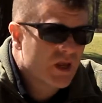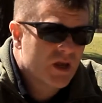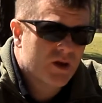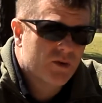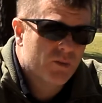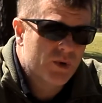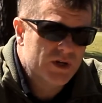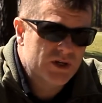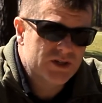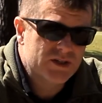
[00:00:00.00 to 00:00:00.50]

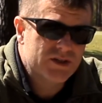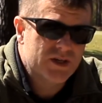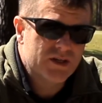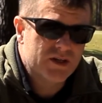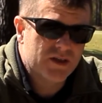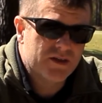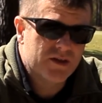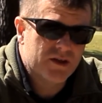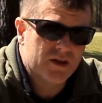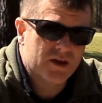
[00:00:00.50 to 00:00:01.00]
We just need to
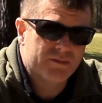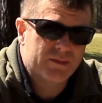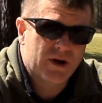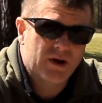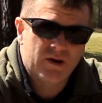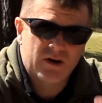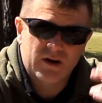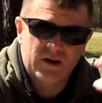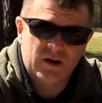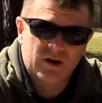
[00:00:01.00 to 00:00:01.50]
think about
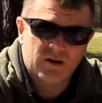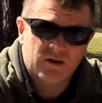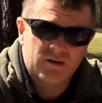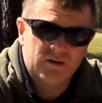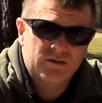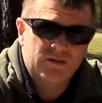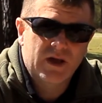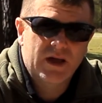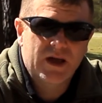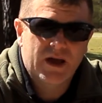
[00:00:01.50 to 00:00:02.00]
in our
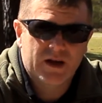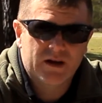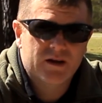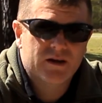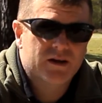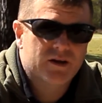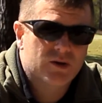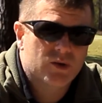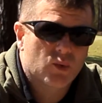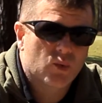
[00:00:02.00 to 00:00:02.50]
head
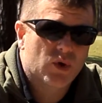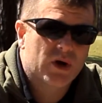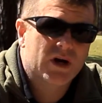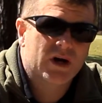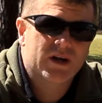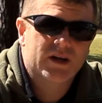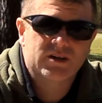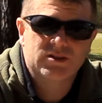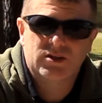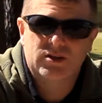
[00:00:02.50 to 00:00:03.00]
what it
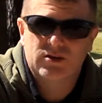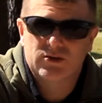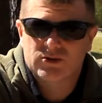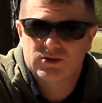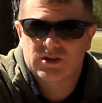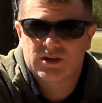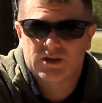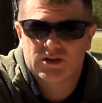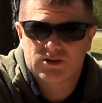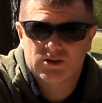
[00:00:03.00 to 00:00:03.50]
is that those
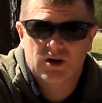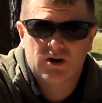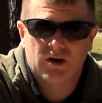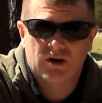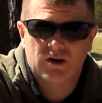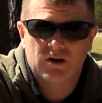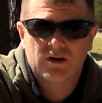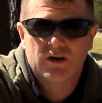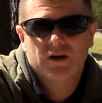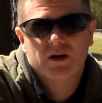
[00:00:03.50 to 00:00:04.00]
things
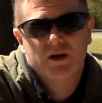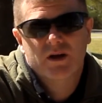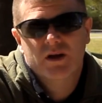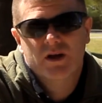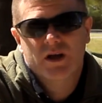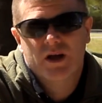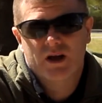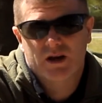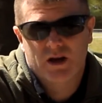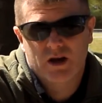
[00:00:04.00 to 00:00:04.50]
are
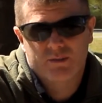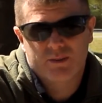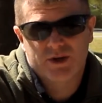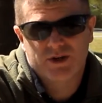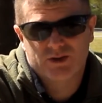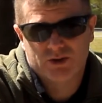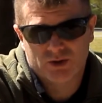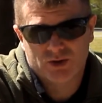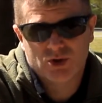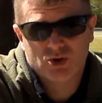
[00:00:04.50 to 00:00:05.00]
and not be
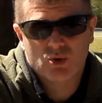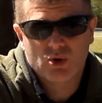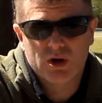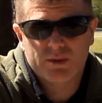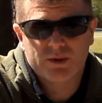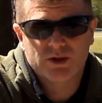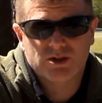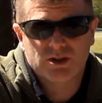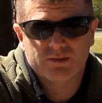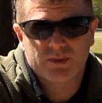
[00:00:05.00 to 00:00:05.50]
so
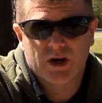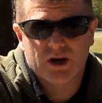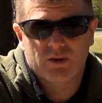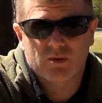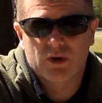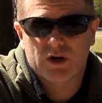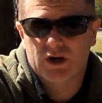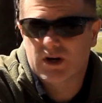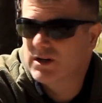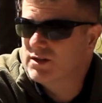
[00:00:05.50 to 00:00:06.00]
squeamish about
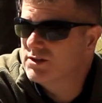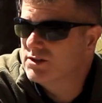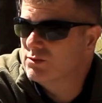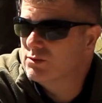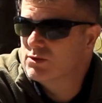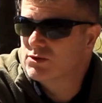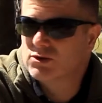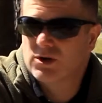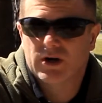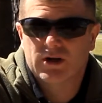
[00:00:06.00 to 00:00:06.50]
what it is that we're
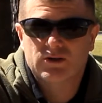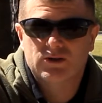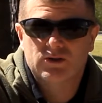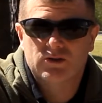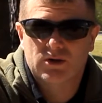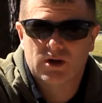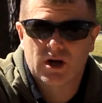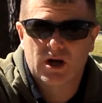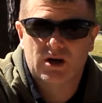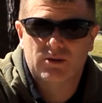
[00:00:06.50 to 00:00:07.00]
trying to
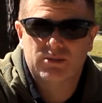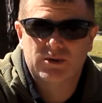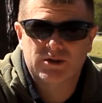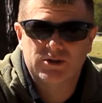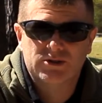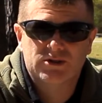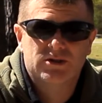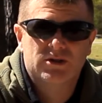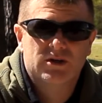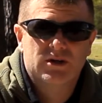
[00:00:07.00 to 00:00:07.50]
accomplish.
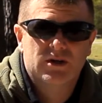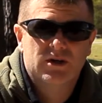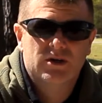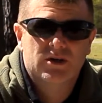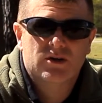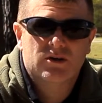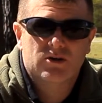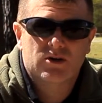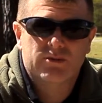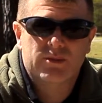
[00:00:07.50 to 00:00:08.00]

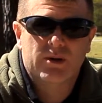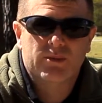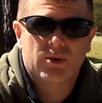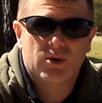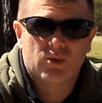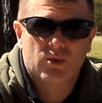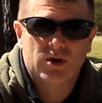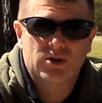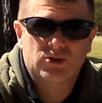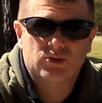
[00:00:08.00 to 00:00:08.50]
Remember,
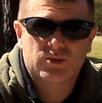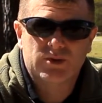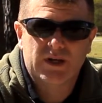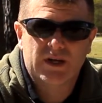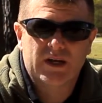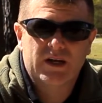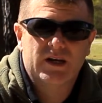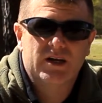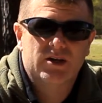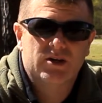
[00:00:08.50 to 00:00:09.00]
once we
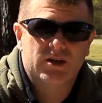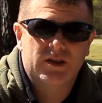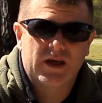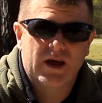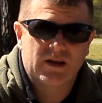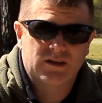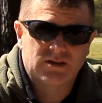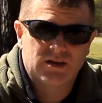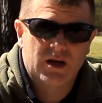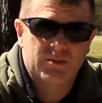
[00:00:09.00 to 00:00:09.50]
get into
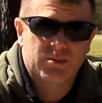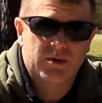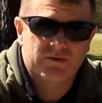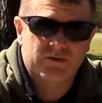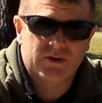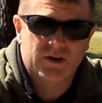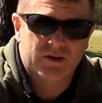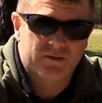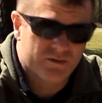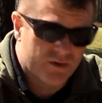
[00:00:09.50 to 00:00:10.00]
that type of an
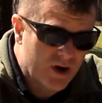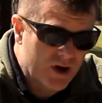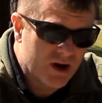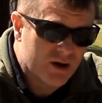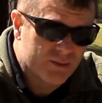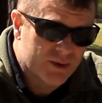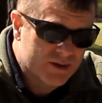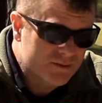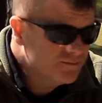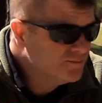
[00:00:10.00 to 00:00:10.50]

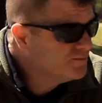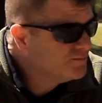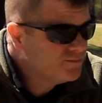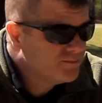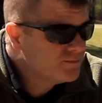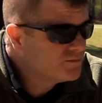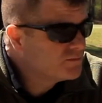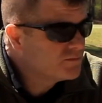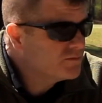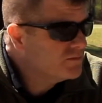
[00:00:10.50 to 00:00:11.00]
environment,
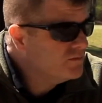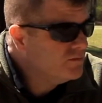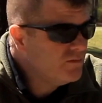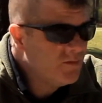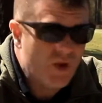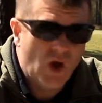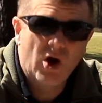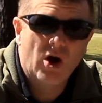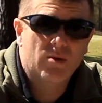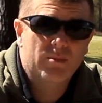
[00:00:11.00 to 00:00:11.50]

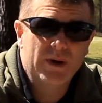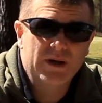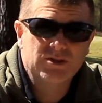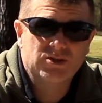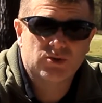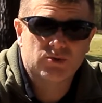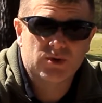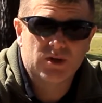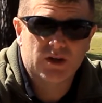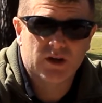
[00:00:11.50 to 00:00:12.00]
all bets are
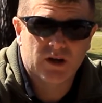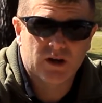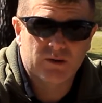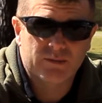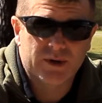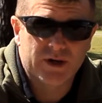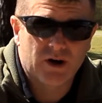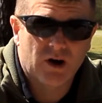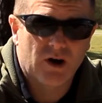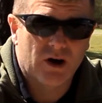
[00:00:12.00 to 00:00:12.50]
really going to
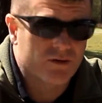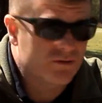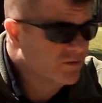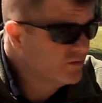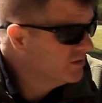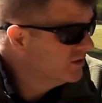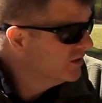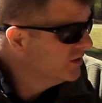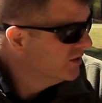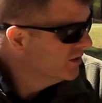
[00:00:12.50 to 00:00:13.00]
be off.
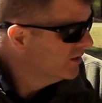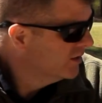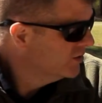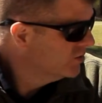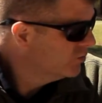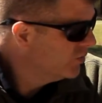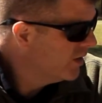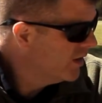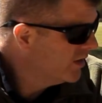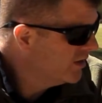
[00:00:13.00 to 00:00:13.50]
That's
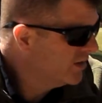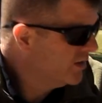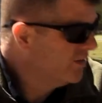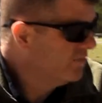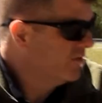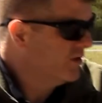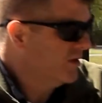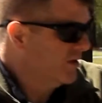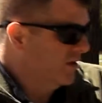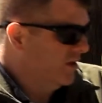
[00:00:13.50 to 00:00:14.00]
why
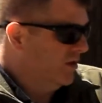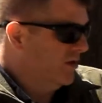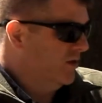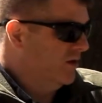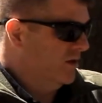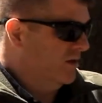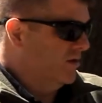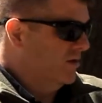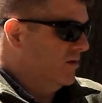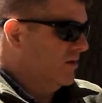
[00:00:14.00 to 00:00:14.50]
even
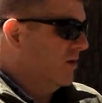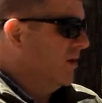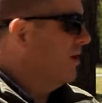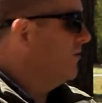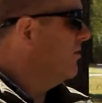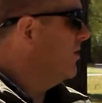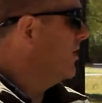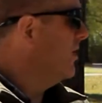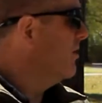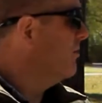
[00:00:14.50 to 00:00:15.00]
a
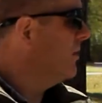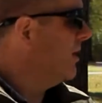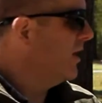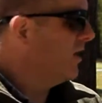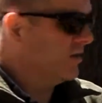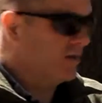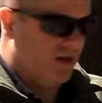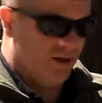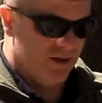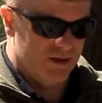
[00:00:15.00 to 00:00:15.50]
everyday bag
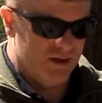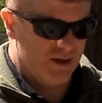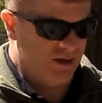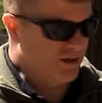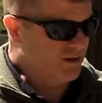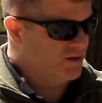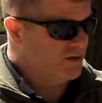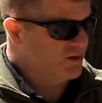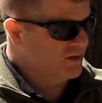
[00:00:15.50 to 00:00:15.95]
like this is